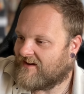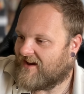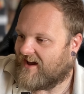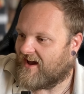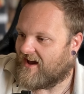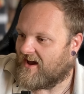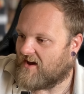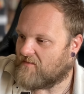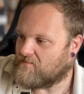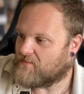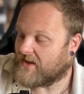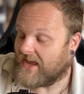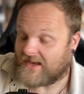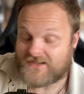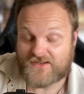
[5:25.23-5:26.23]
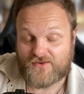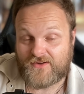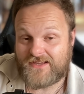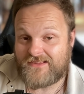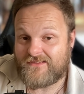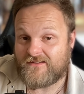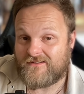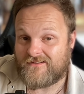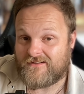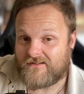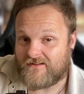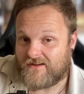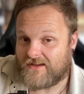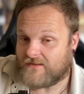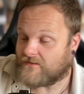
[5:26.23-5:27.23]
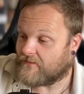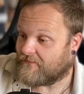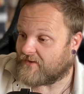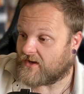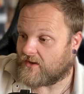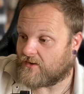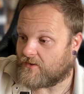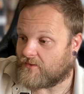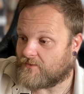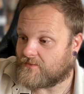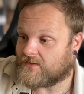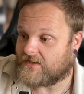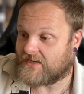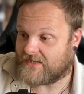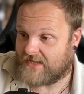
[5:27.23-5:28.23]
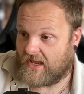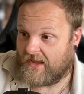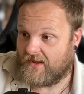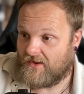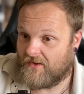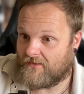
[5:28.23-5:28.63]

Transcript: But yeah, so in the video today,